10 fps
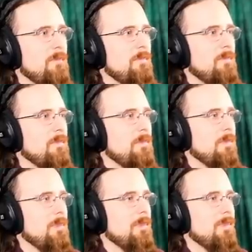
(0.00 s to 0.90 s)

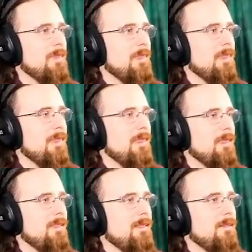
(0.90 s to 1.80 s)

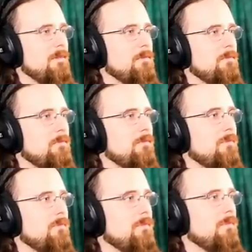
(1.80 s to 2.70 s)

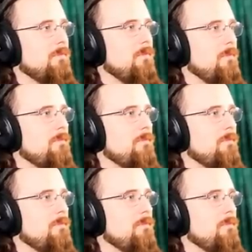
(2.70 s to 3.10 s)
No one is speaking in this clip.